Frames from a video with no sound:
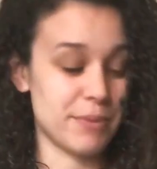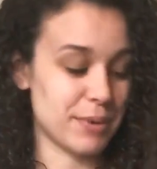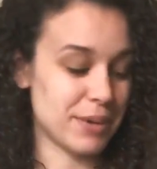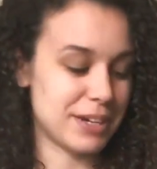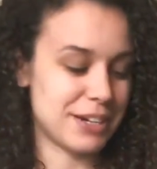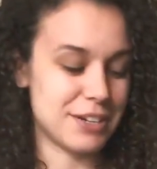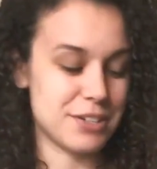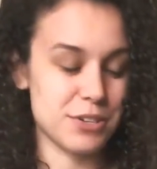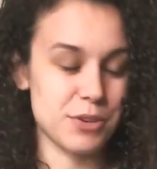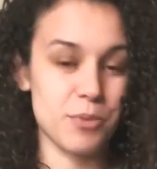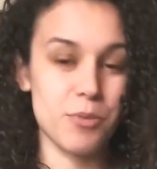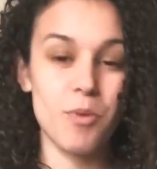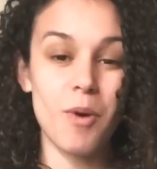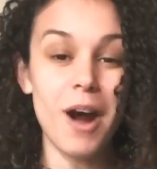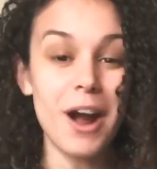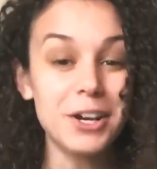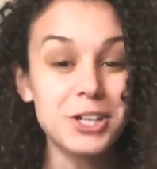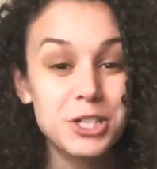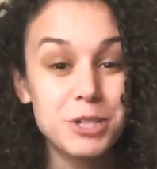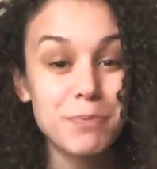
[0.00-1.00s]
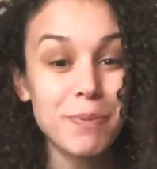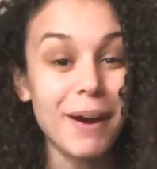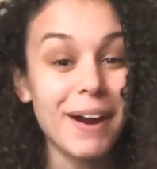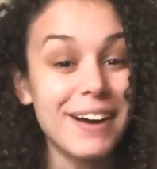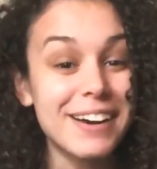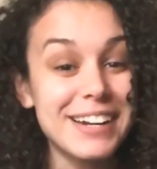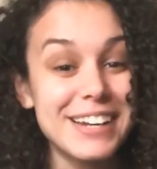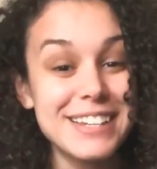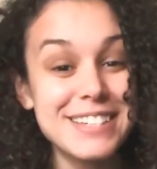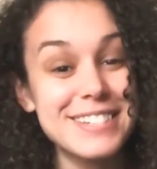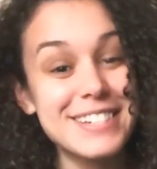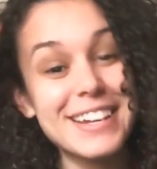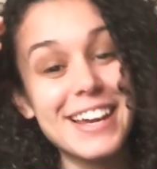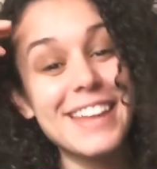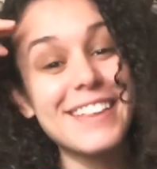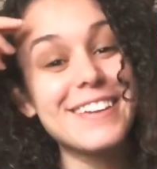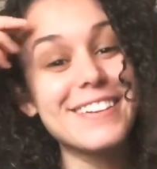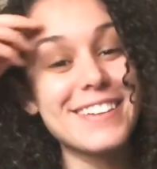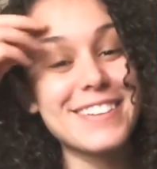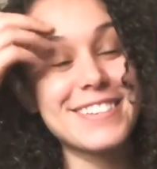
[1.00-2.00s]
And we're going to do watch parties
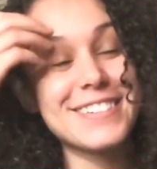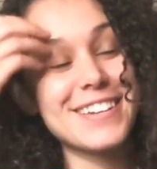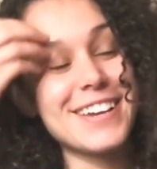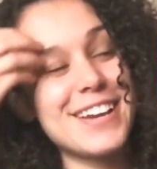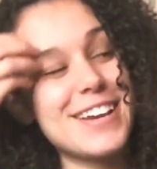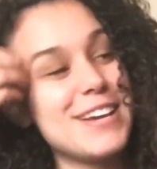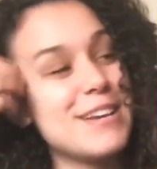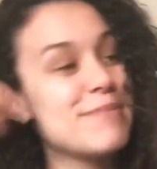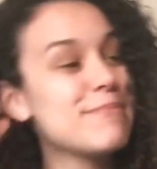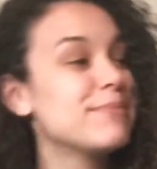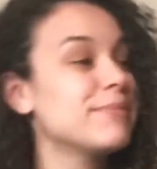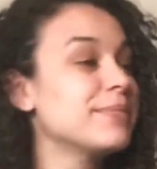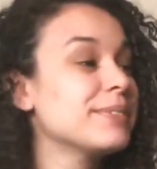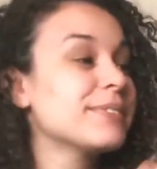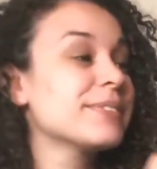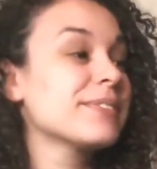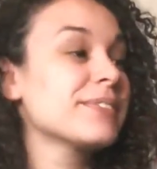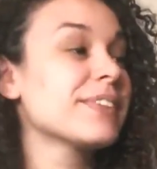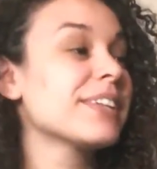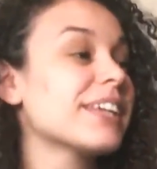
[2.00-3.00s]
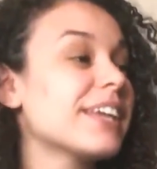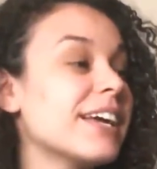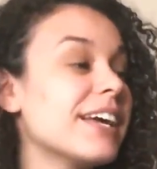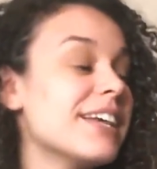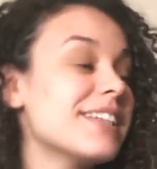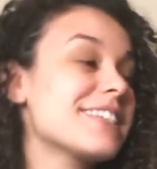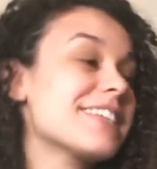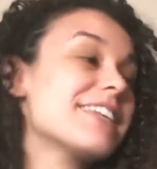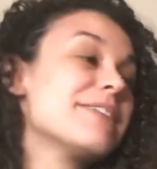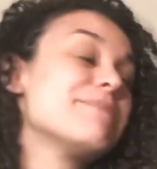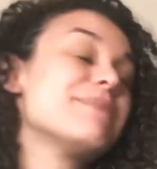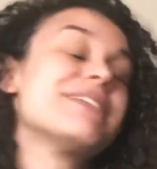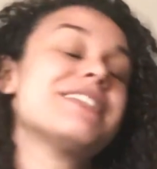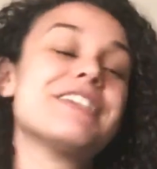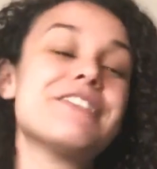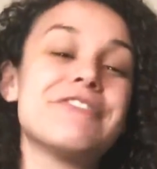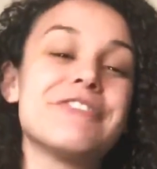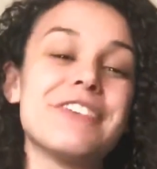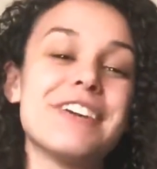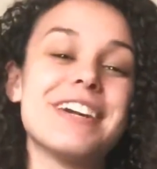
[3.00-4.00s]
together this time. It's going to be
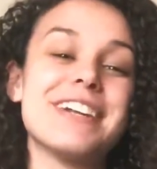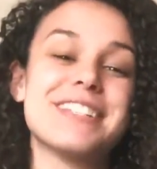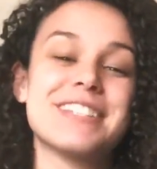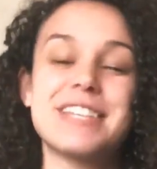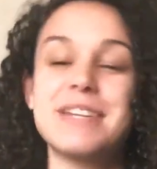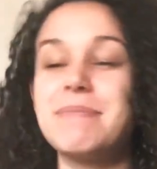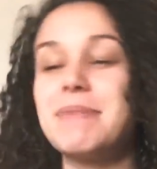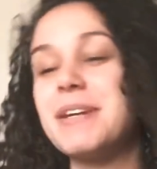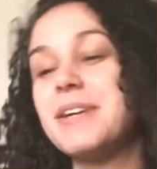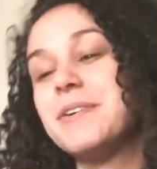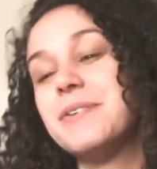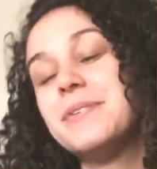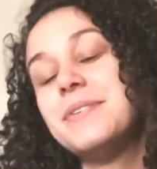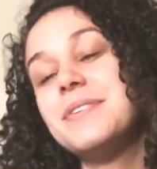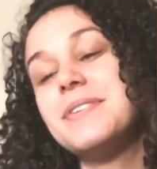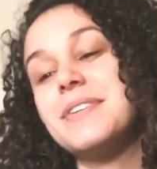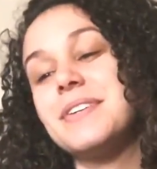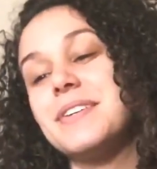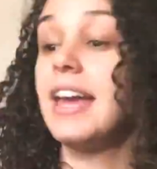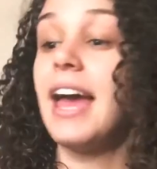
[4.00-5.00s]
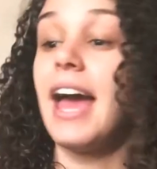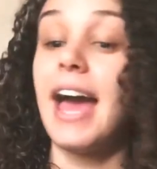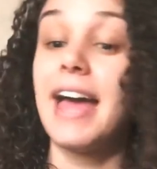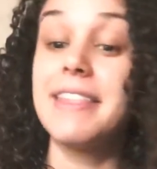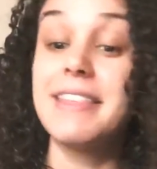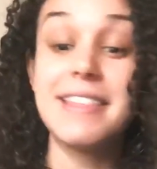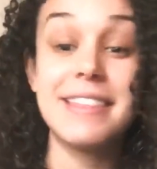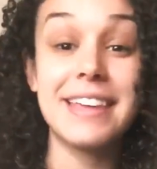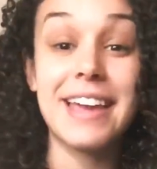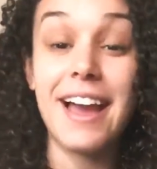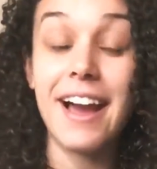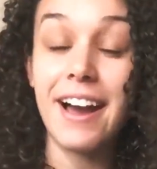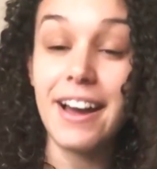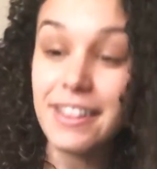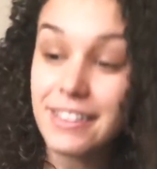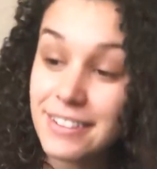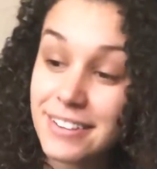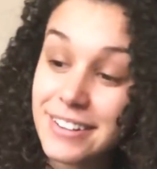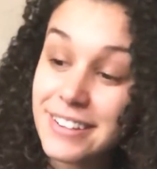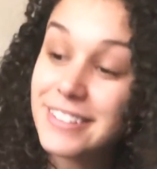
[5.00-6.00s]
different. It's going to be cool. And then the
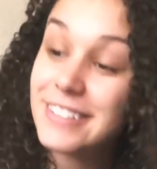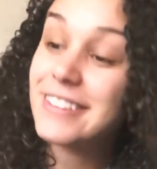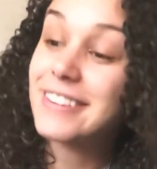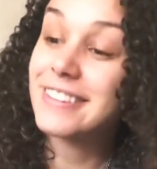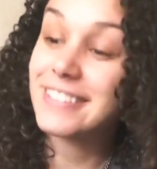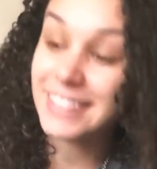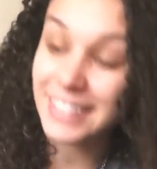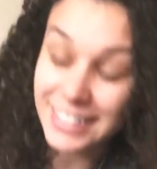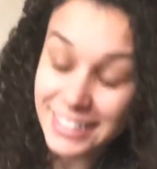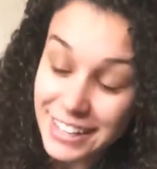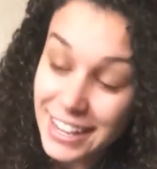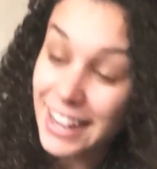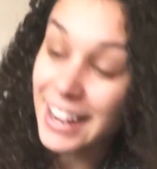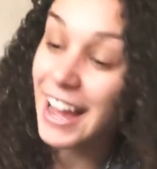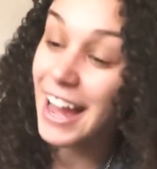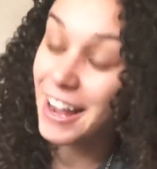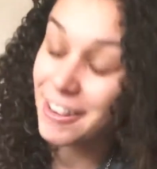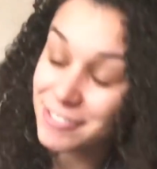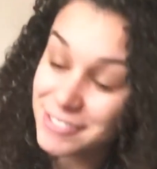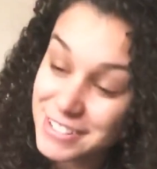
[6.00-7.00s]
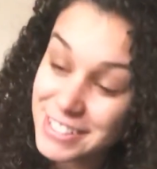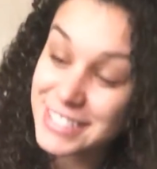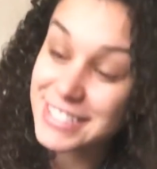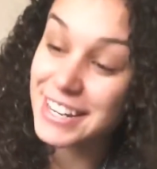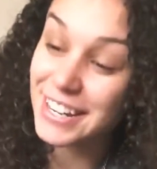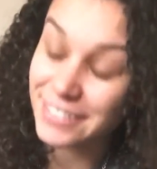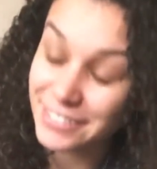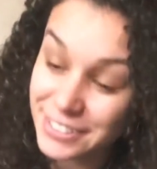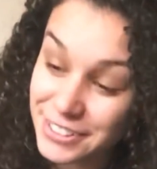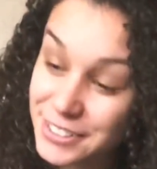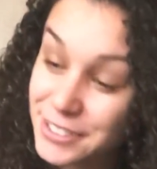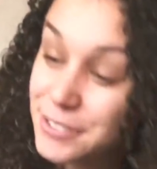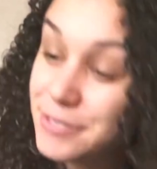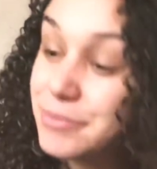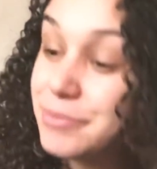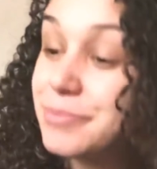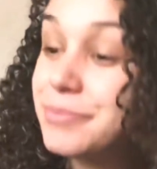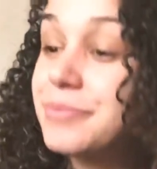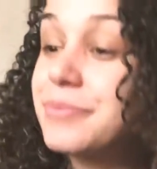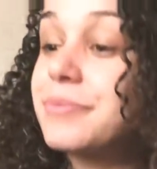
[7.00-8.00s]
other thing I have to tell you
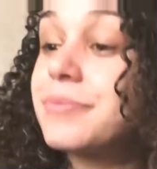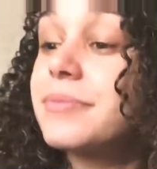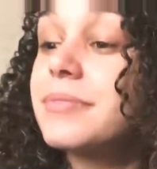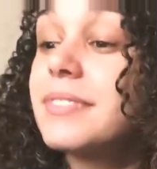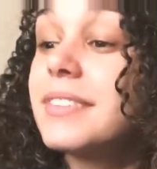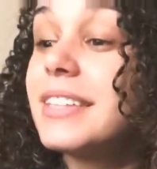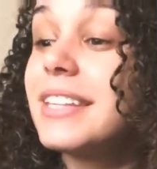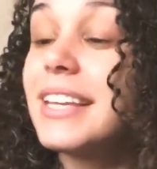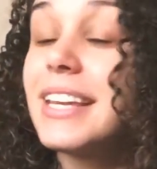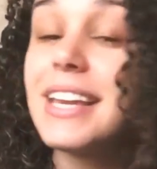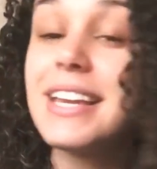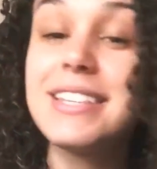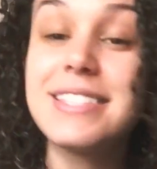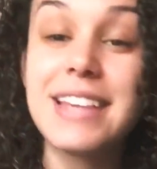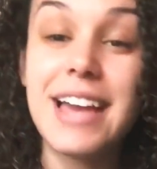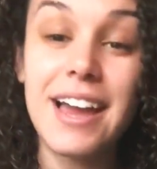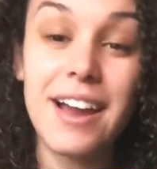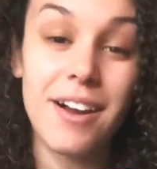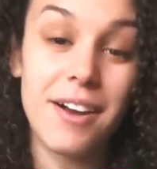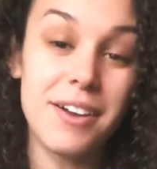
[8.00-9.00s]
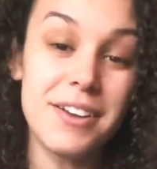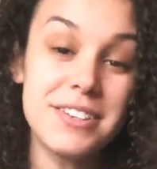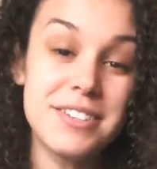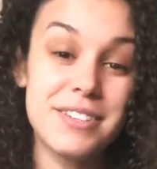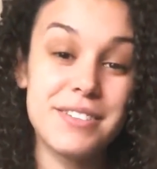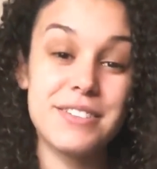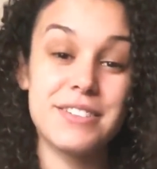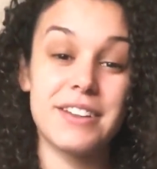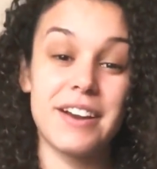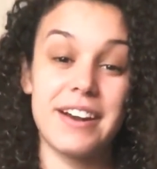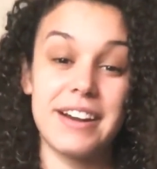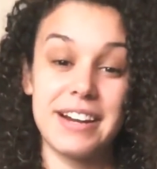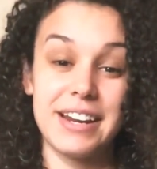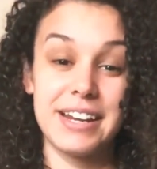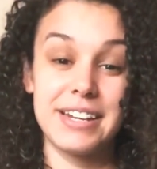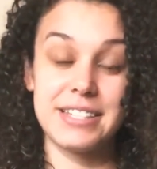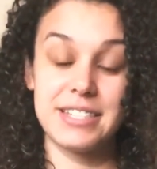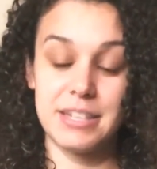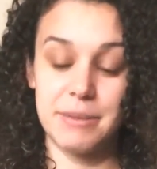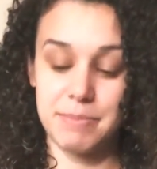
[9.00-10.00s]
is that also
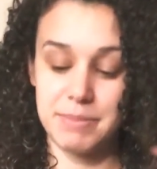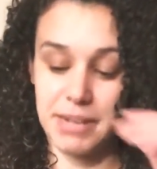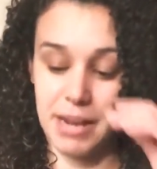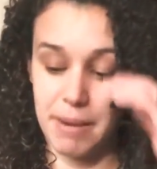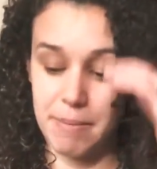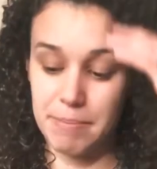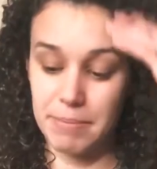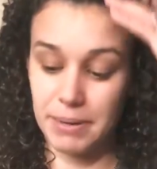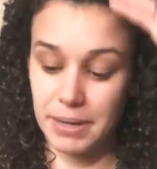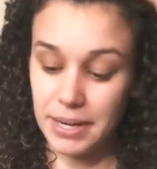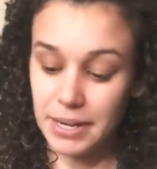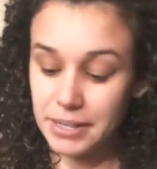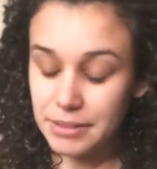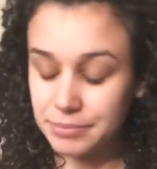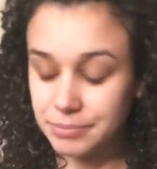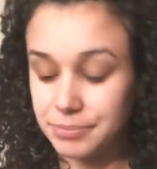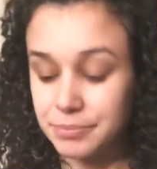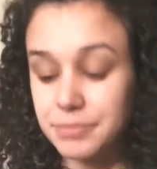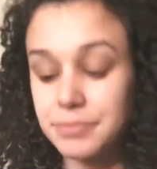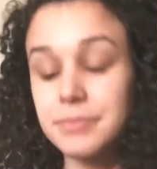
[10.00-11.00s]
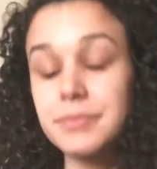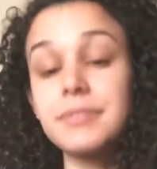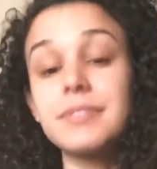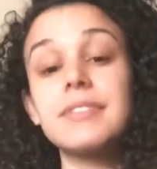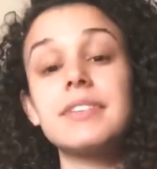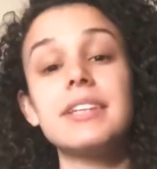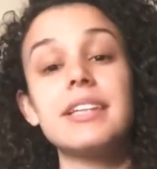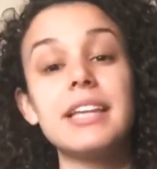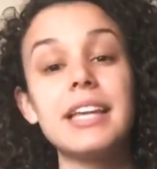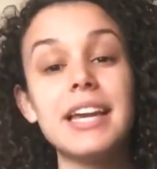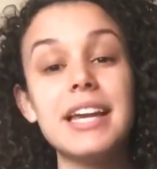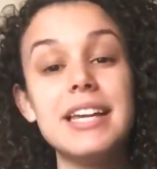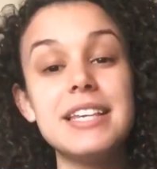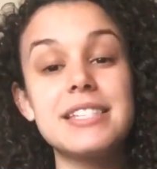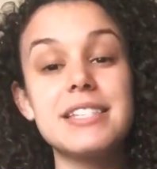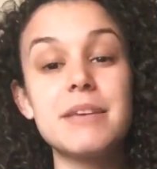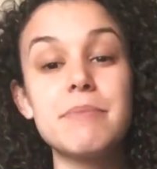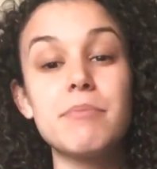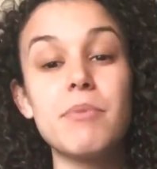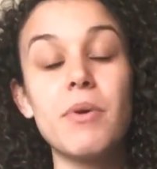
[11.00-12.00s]
starting in September
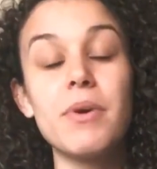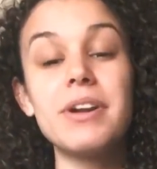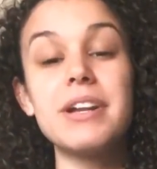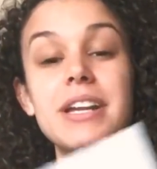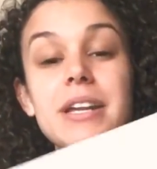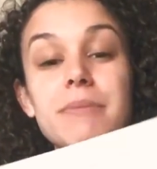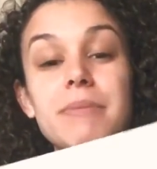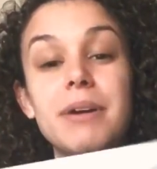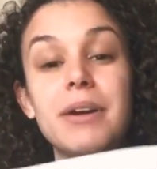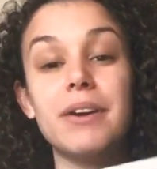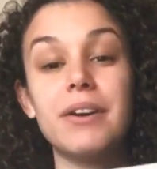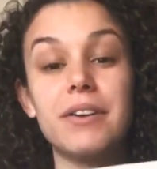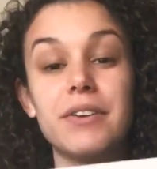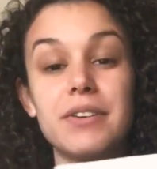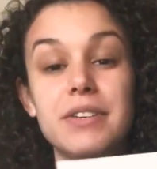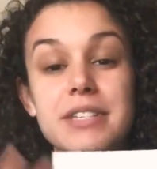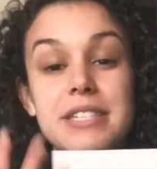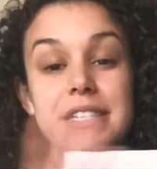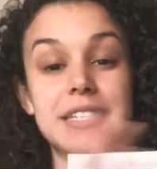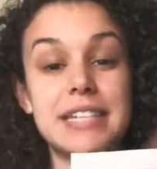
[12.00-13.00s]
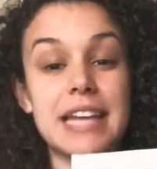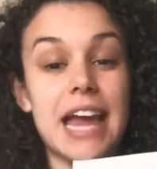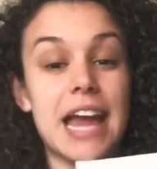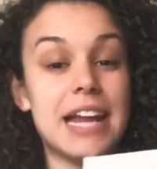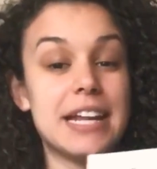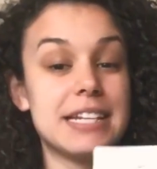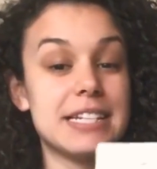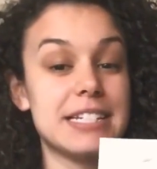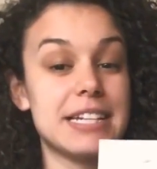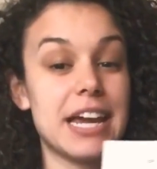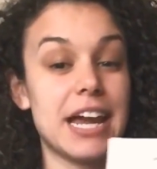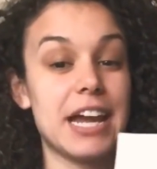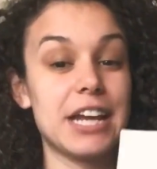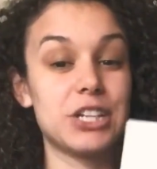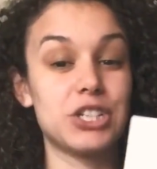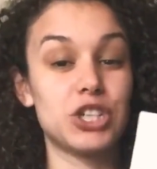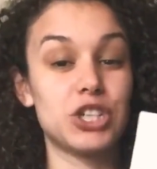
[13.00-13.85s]
is the Morning Miracles 10-day